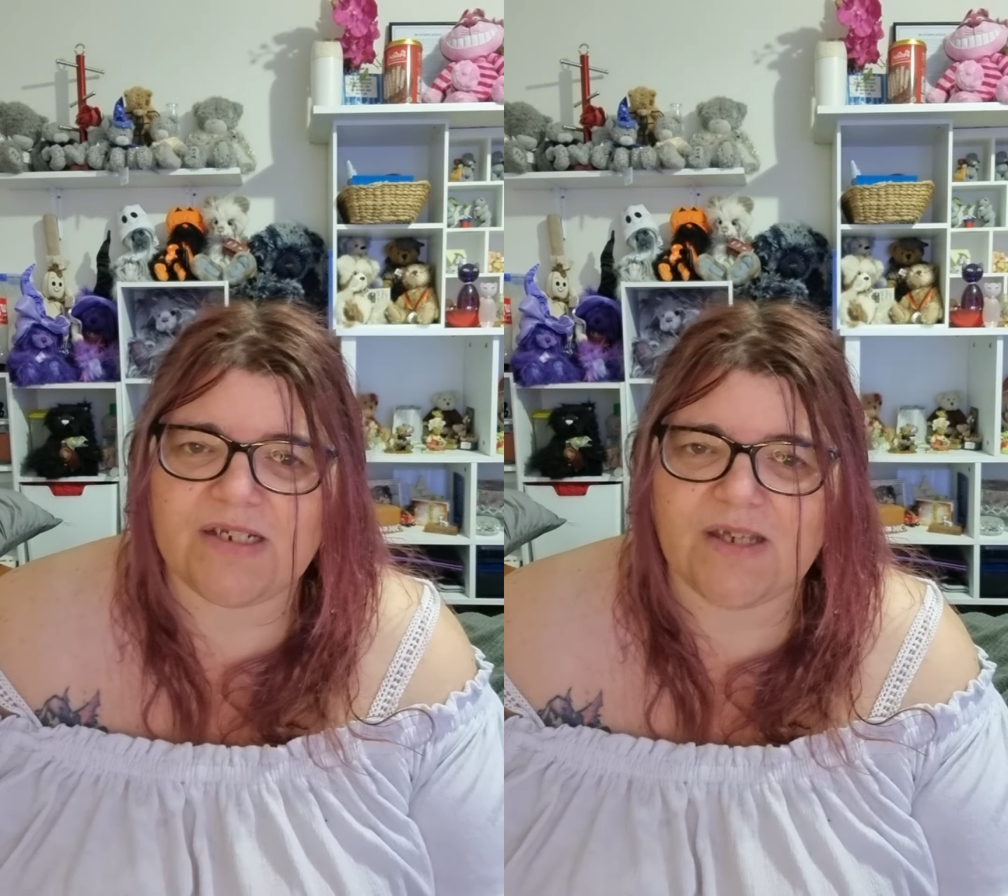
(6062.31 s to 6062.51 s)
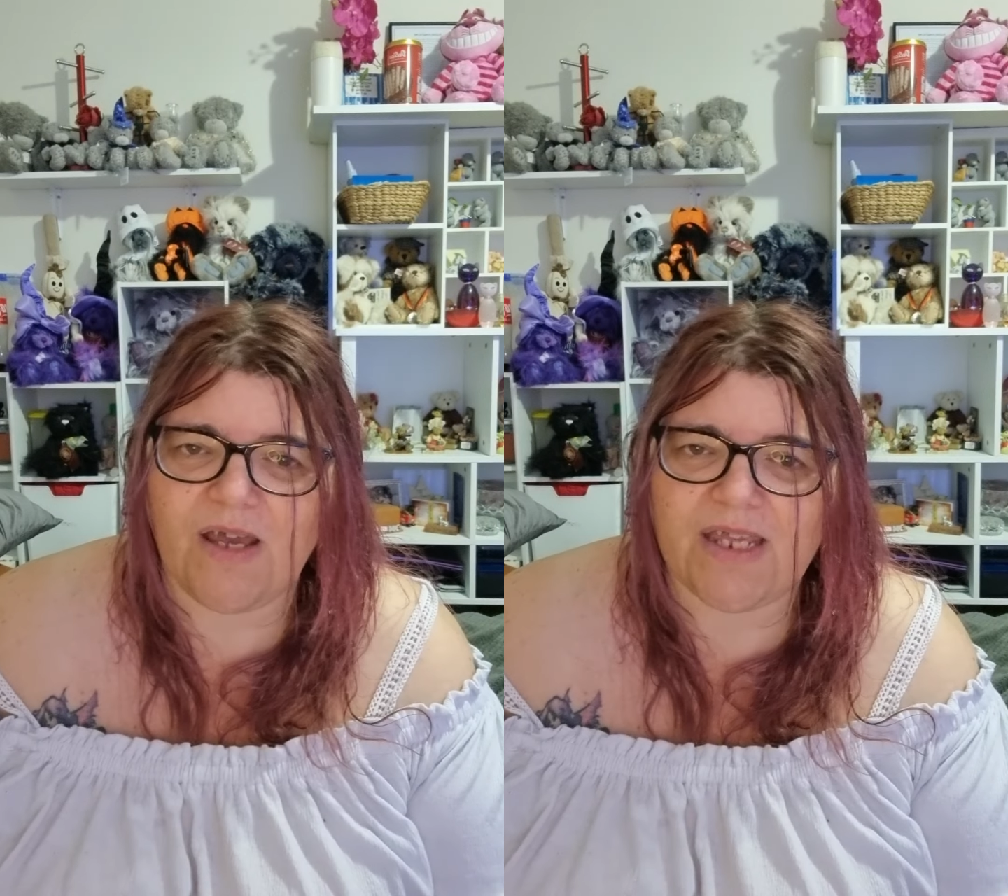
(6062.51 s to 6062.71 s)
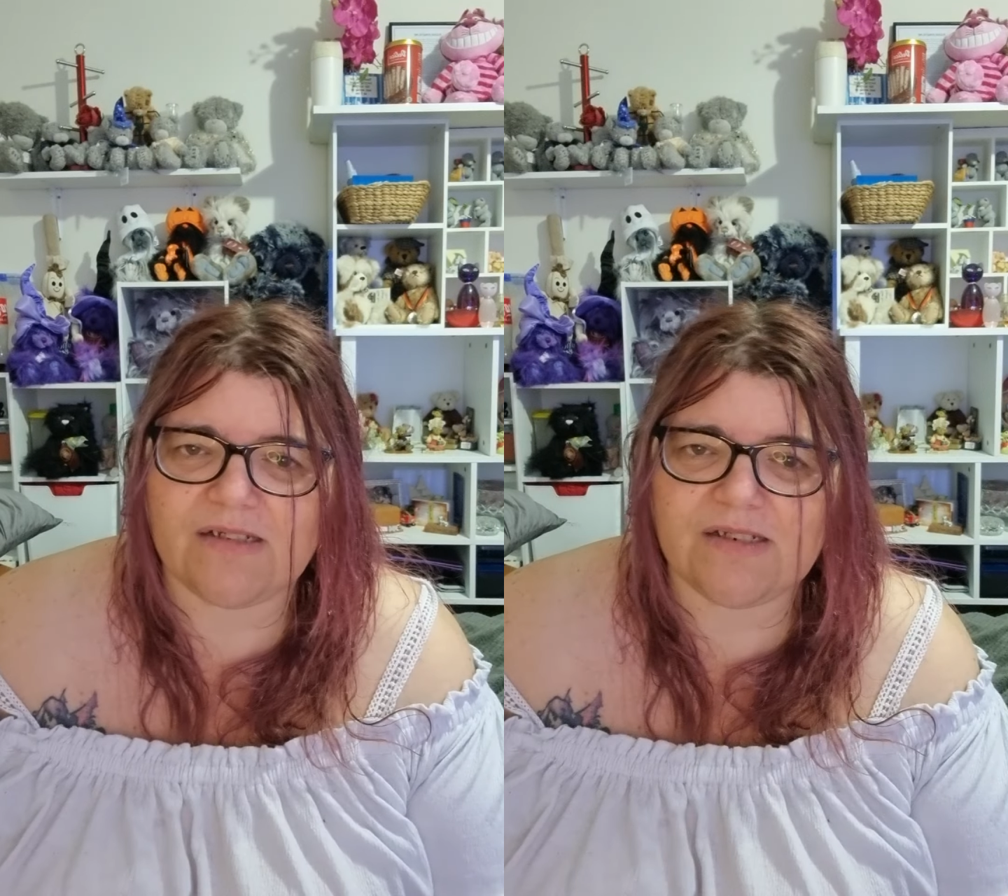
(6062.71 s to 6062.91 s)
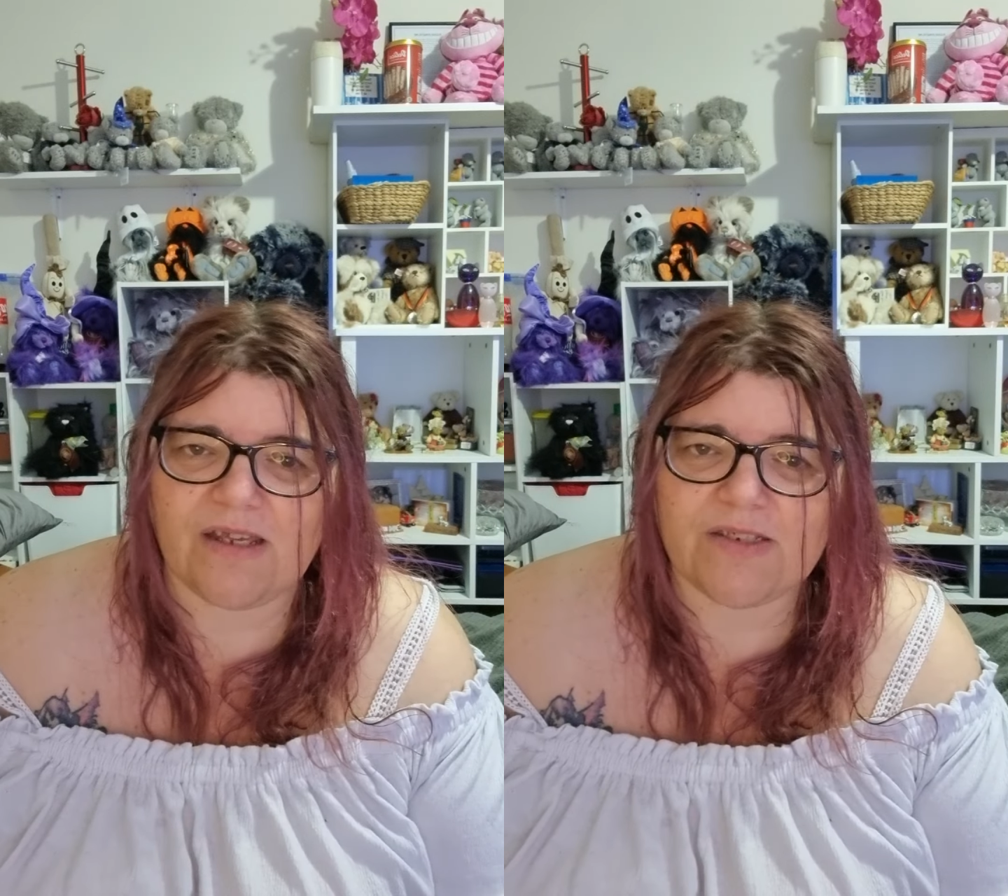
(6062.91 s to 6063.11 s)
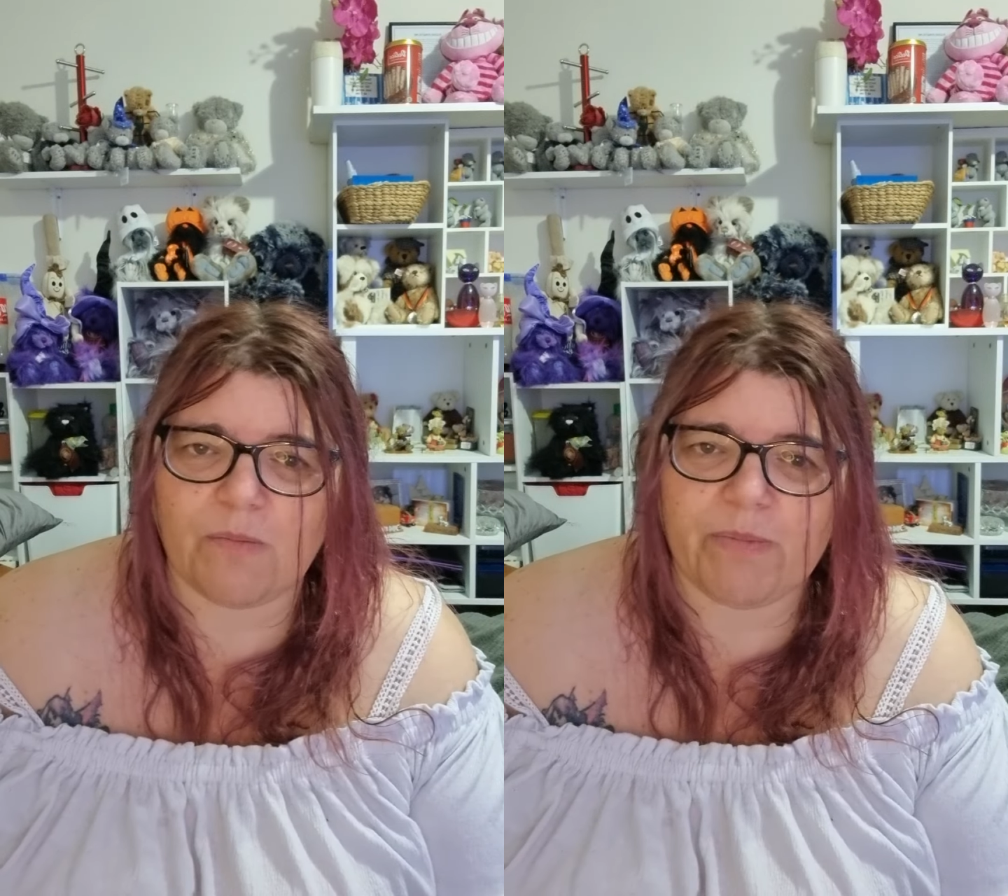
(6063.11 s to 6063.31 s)
die? And she
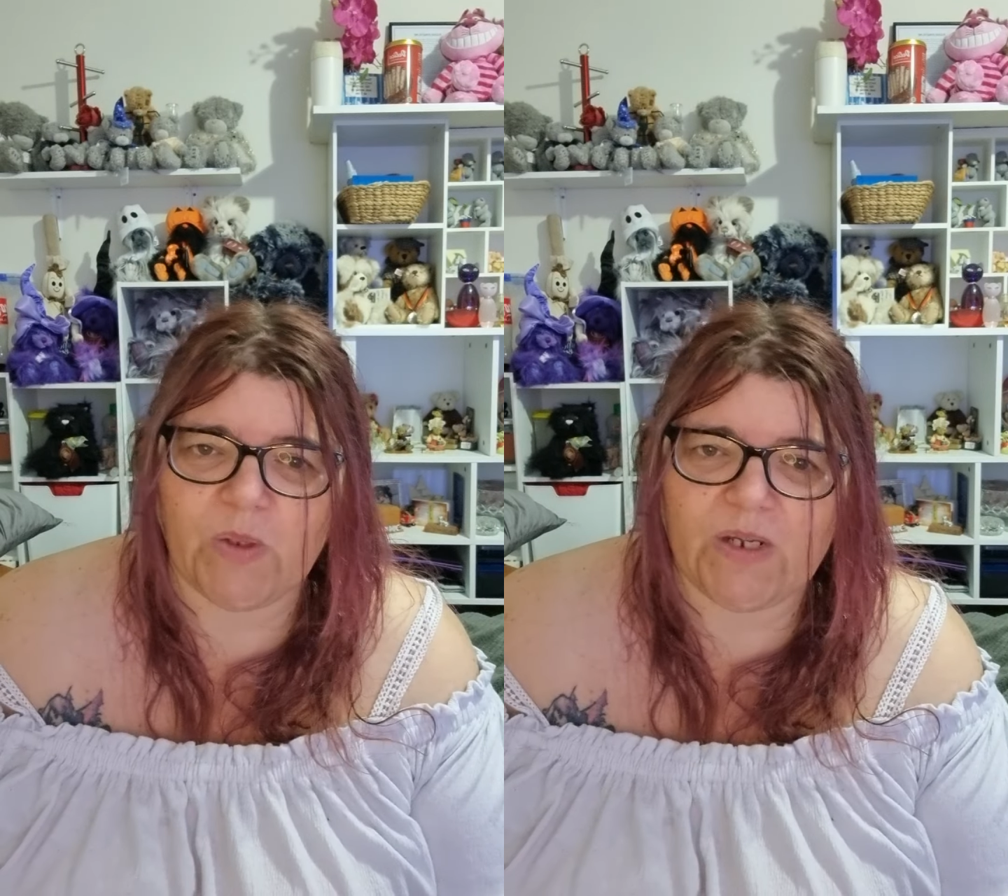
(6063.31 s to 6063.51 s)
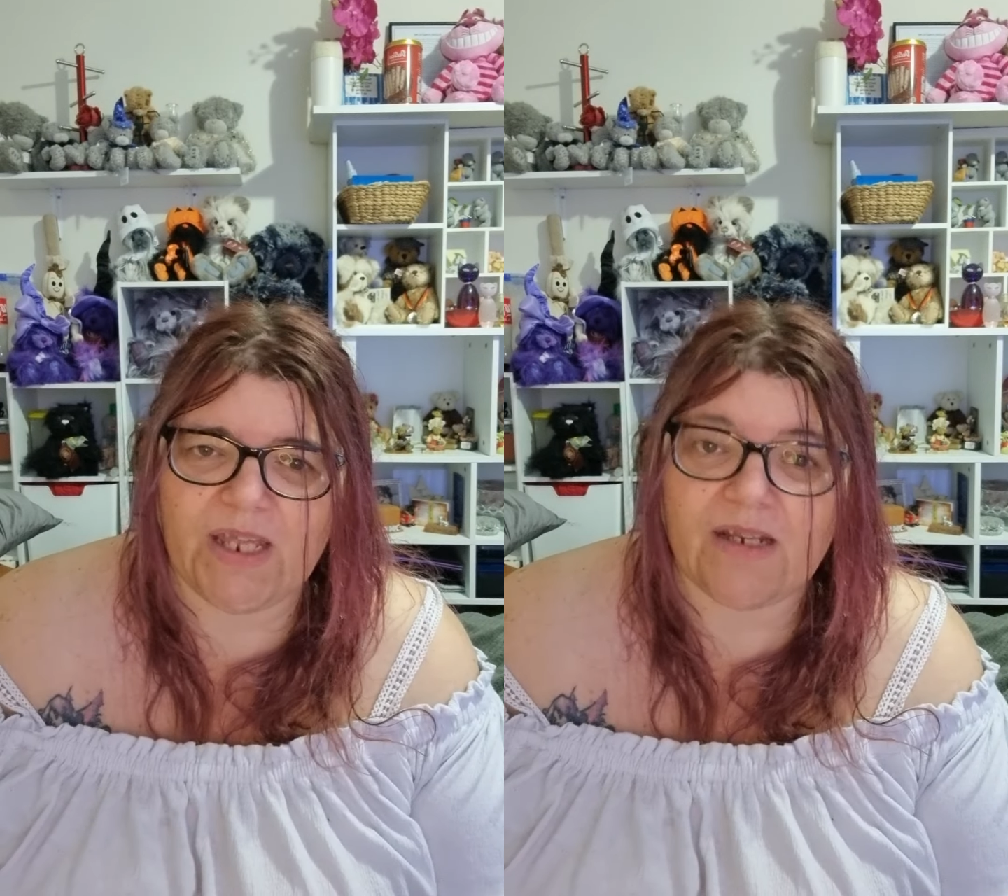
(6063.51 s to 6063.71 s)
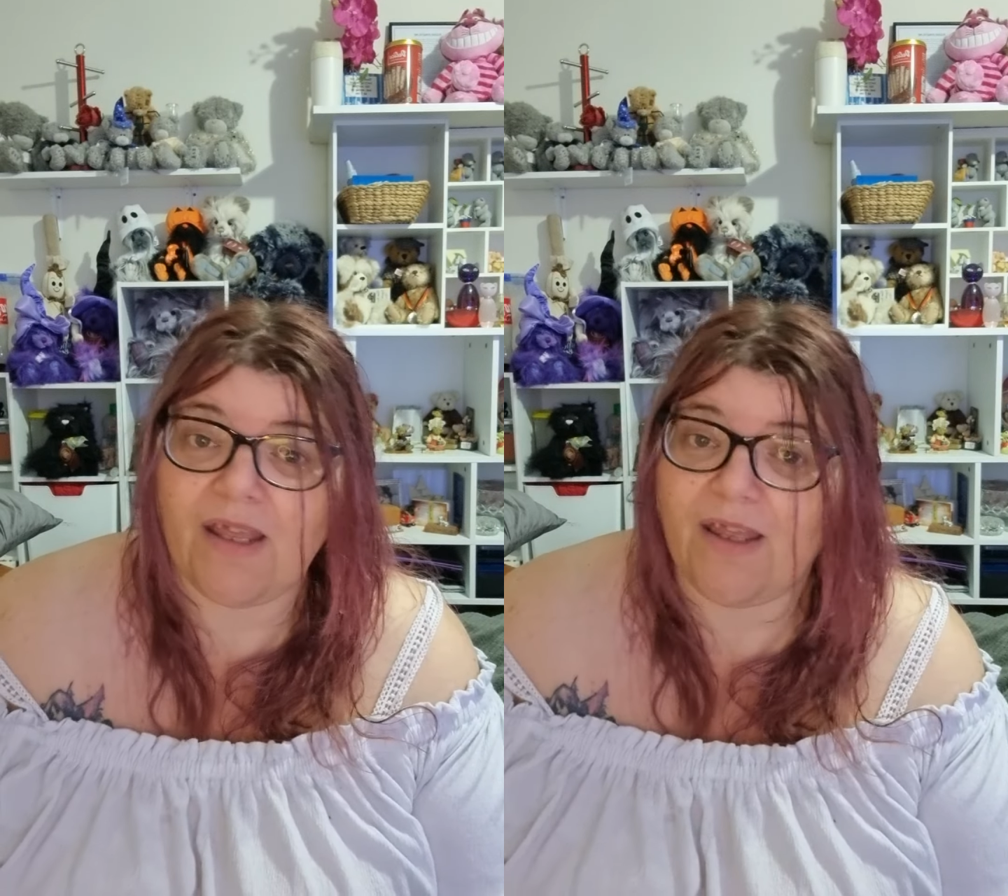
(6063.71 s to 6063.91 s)
goes, I'll burn it.